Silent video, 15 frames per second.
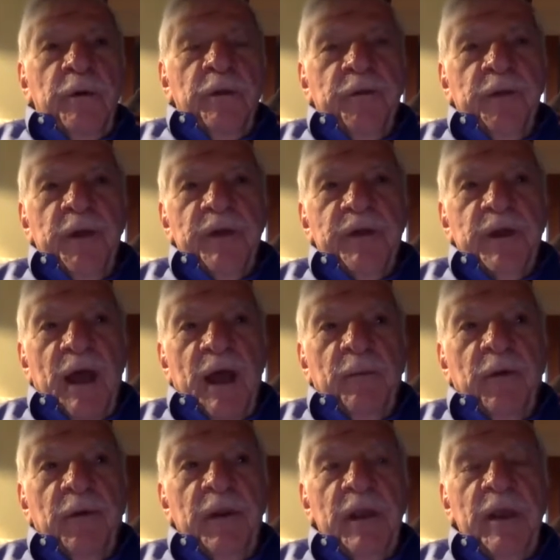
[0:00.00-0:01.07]
of the things I
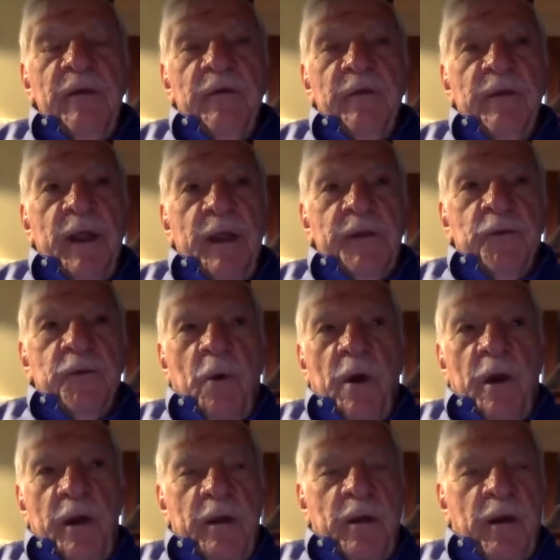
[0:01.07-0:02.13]
believe, and that's
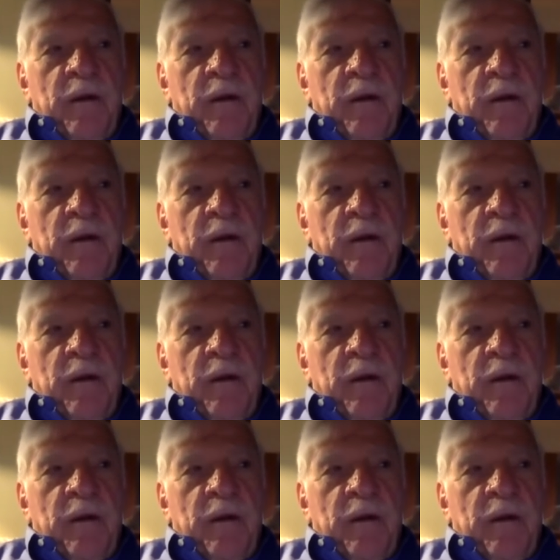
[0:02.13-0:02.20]
why,